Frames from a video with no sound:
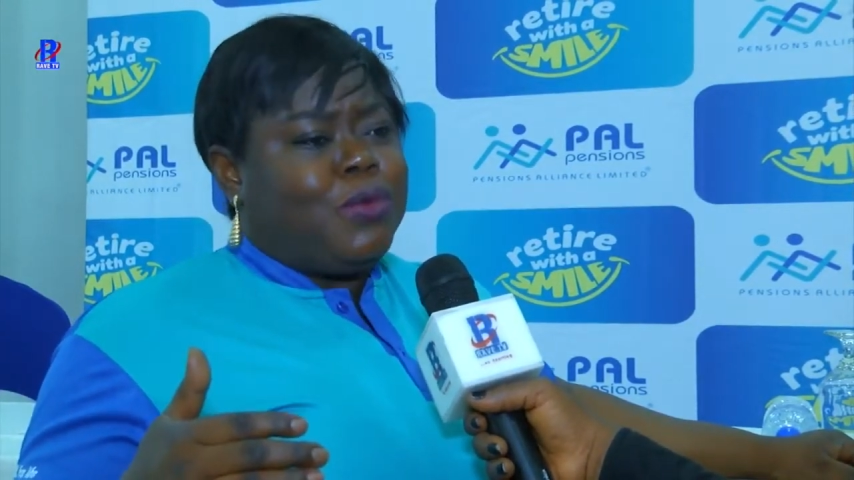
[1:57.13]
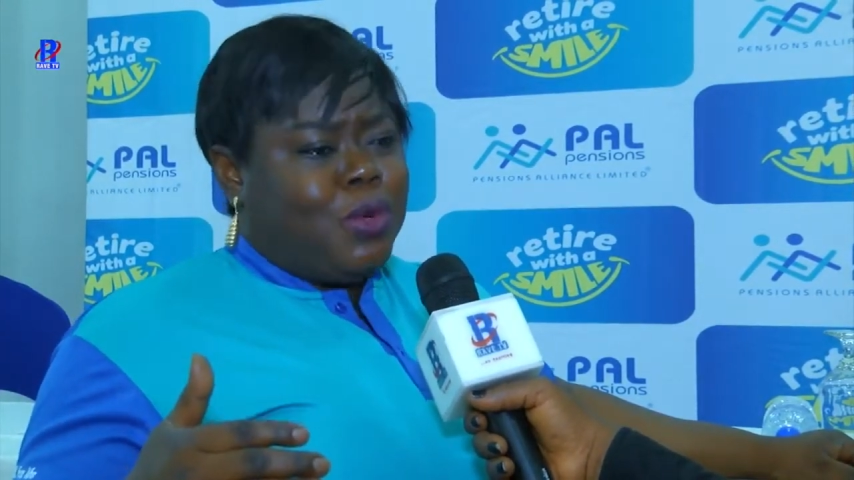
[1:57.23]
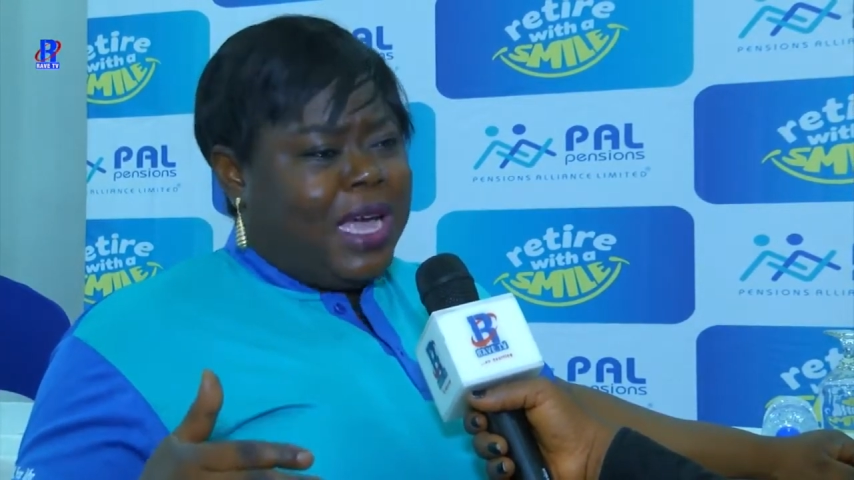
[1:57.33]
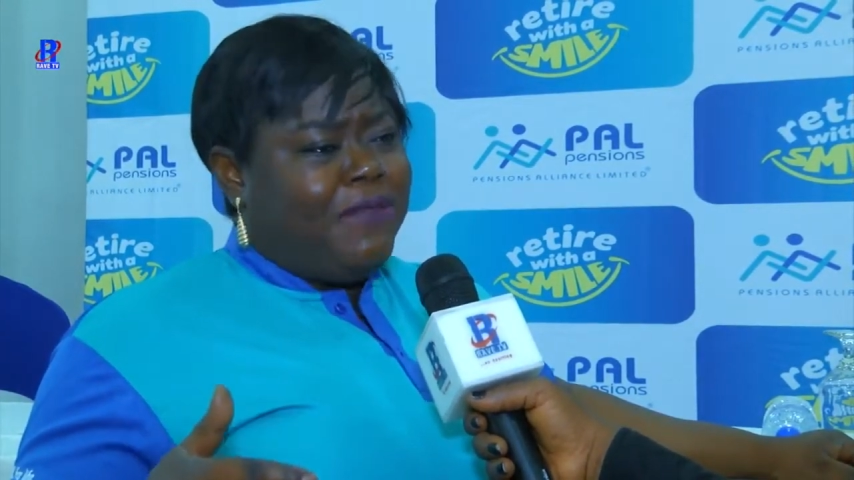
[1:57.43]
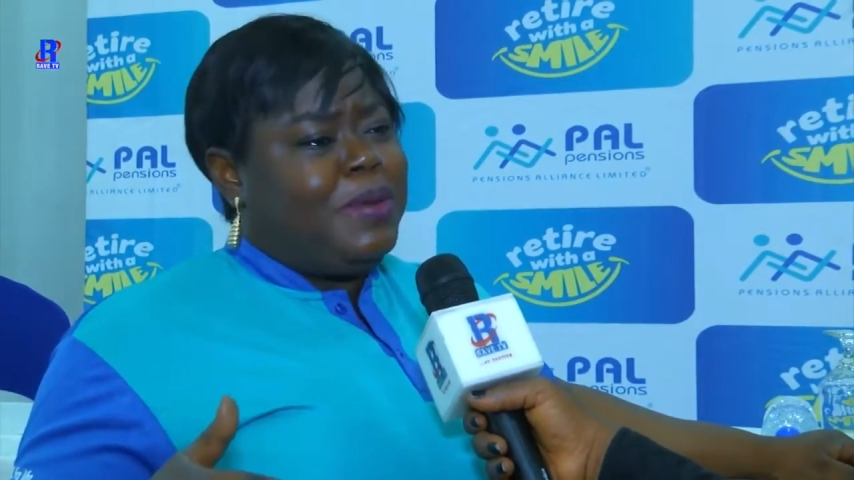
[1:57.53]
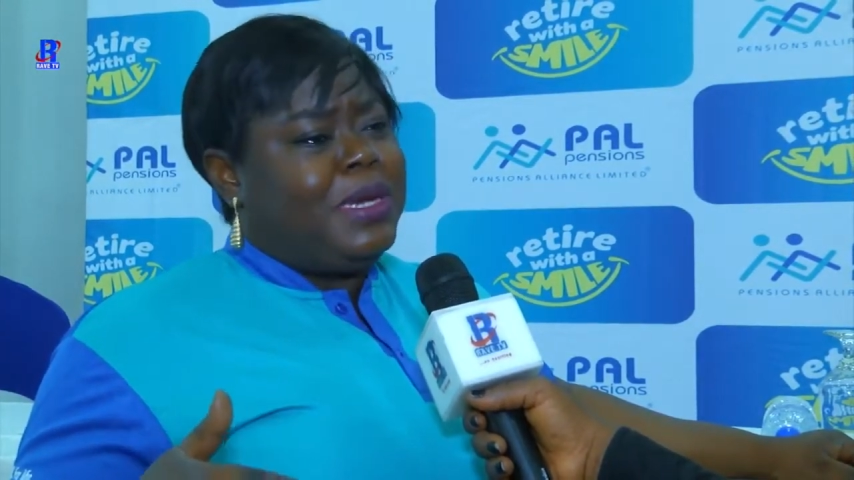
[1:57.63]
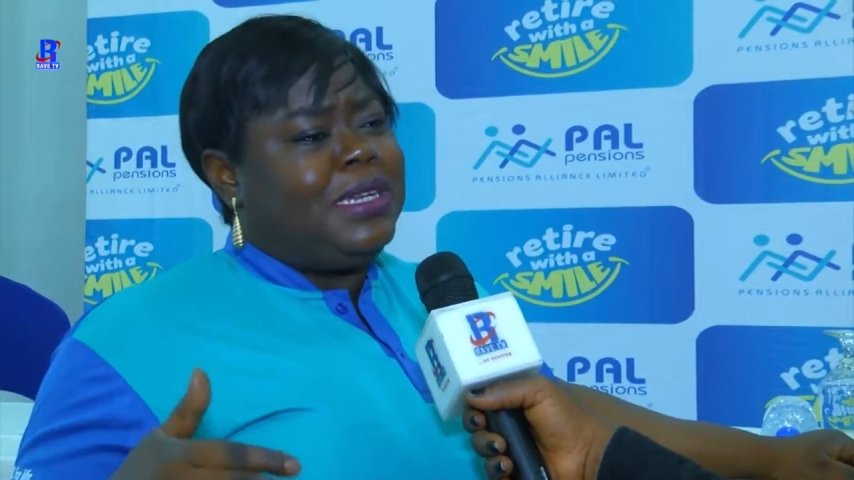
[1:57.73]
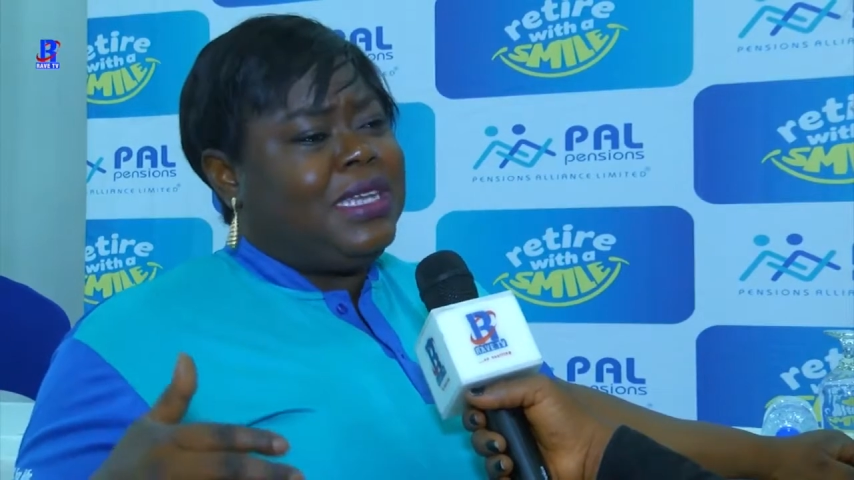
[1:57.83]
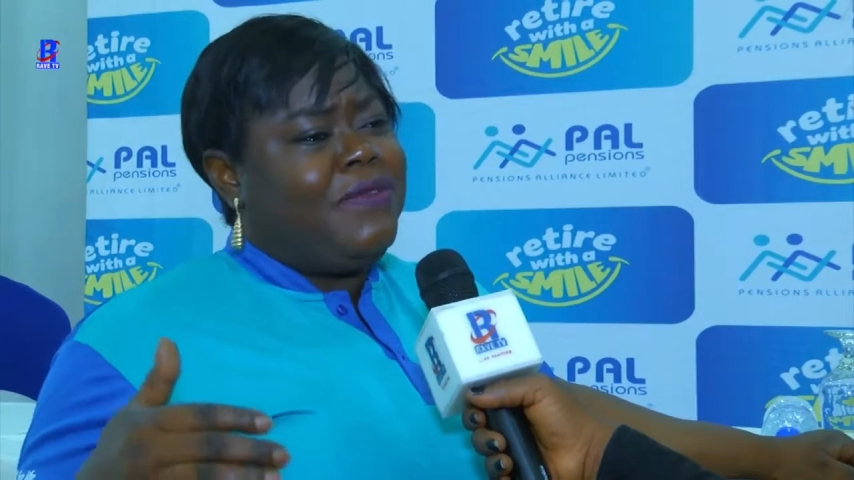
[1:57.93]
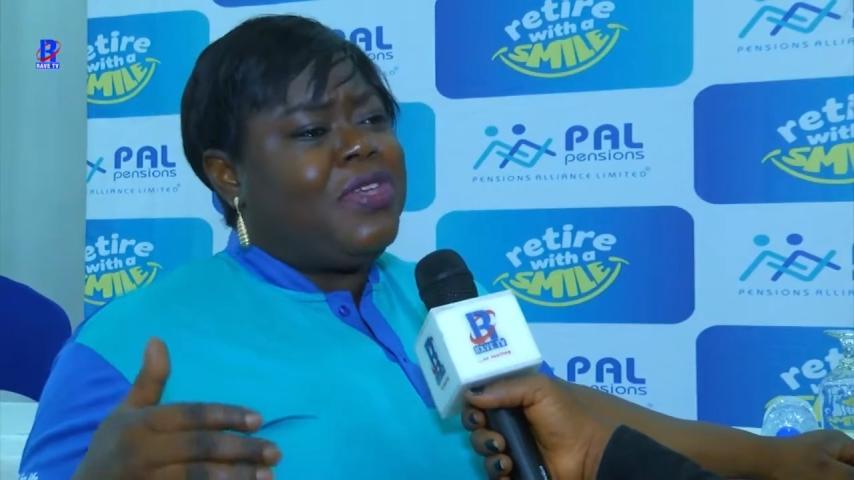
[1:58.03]
we would have
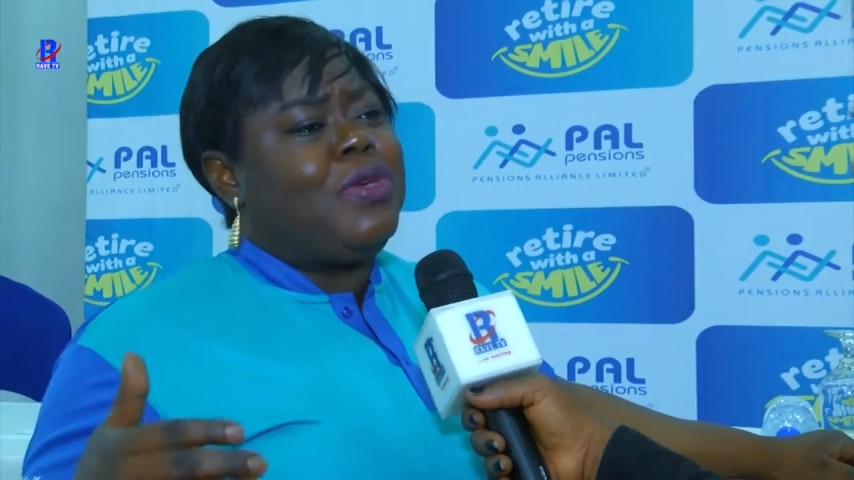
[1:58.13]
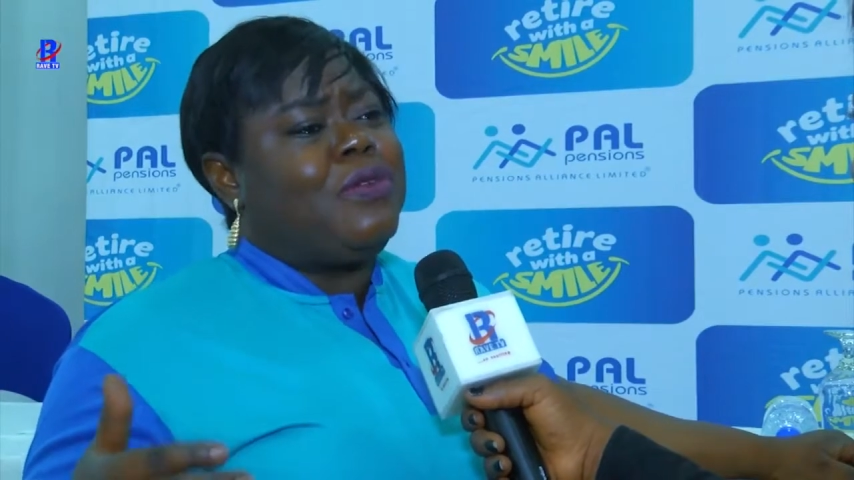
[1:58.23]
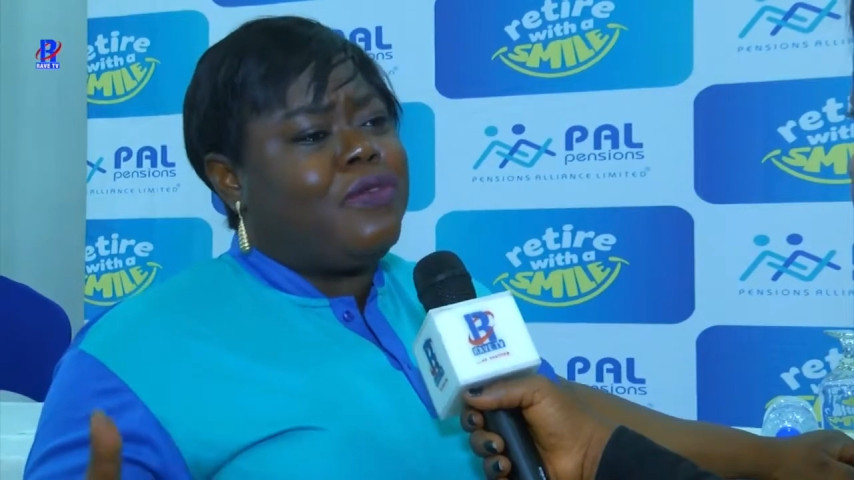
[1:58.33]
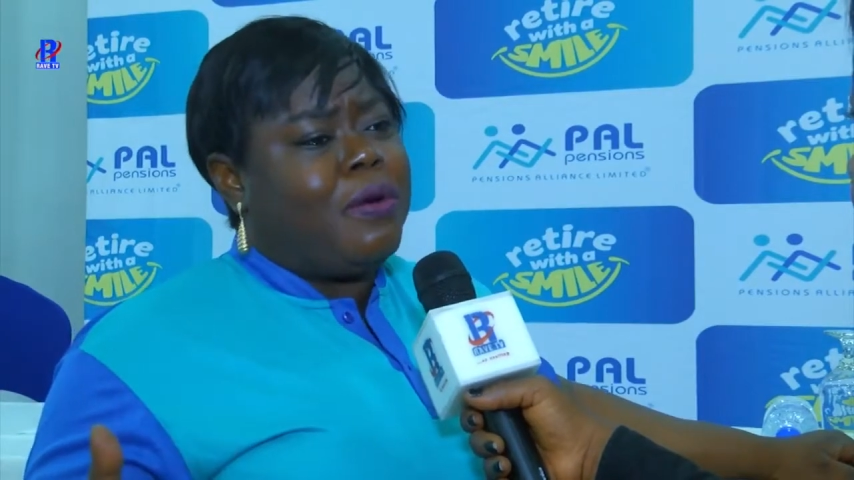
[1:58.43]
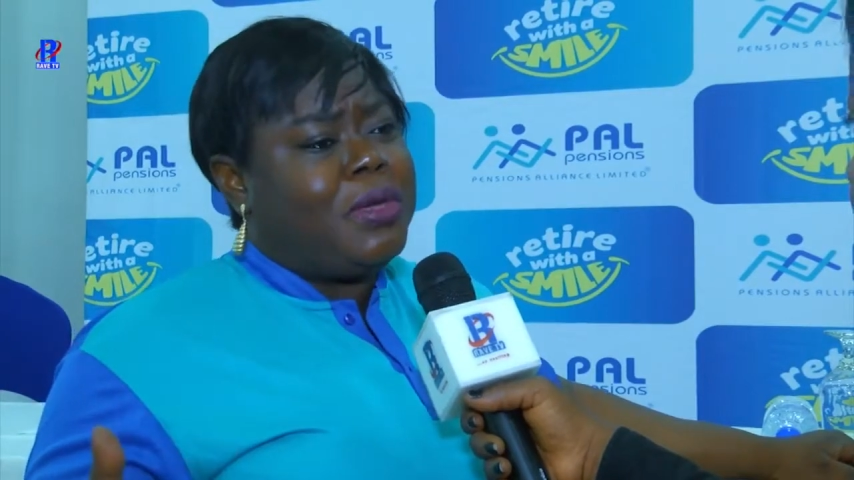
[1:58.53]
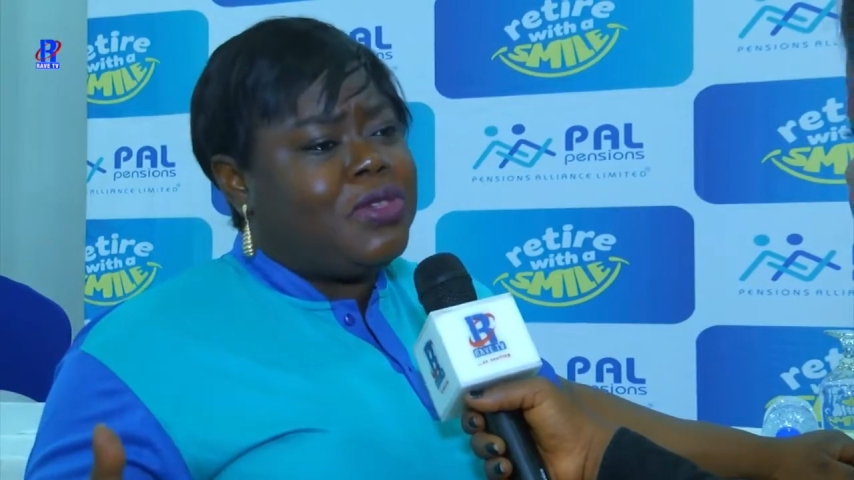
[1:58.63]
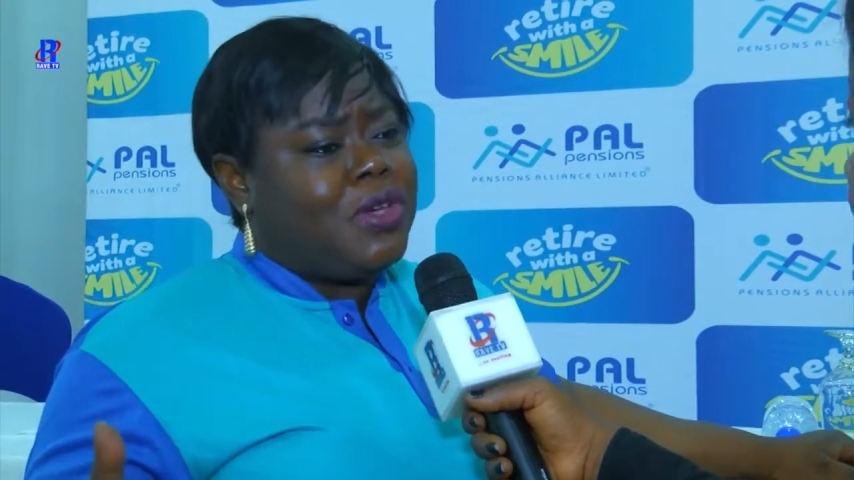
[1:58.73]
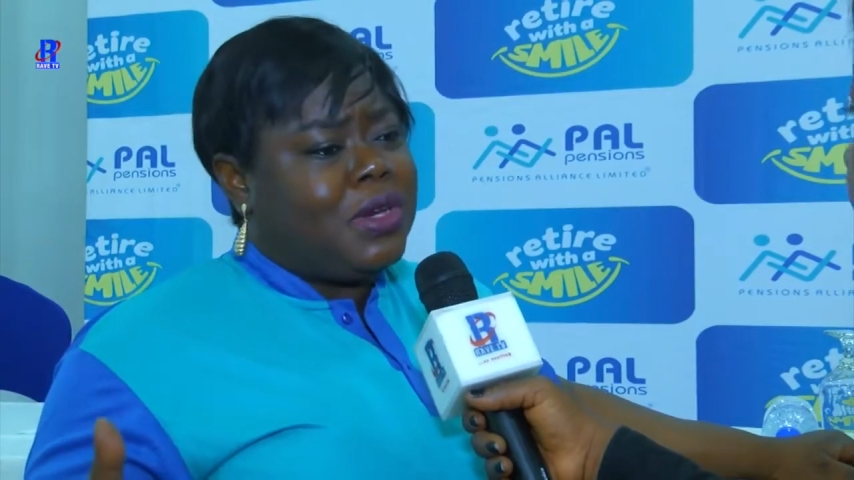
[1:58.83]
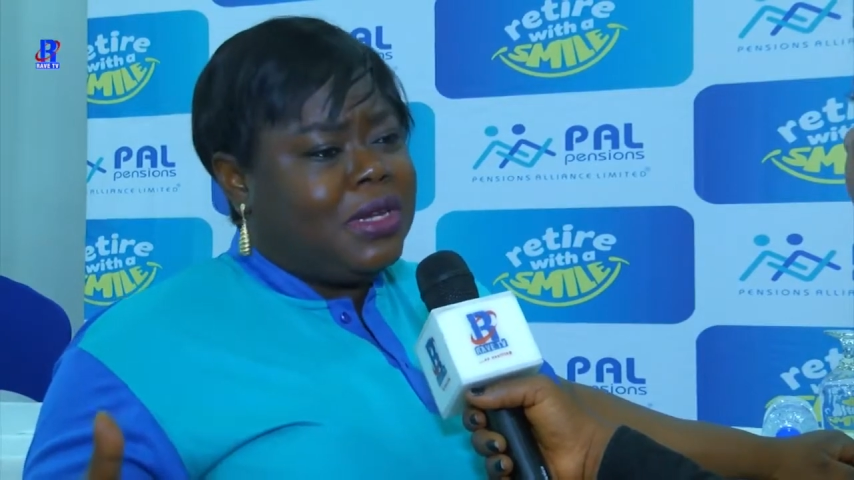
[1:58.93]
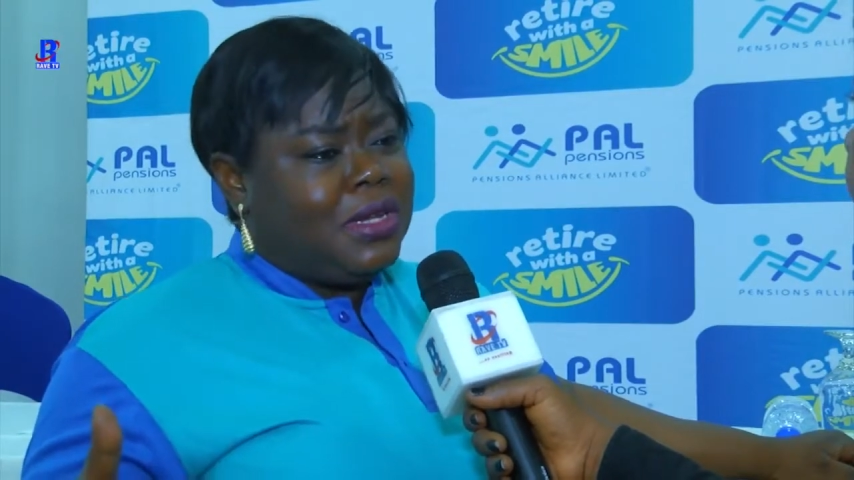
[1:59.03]
been giving you information,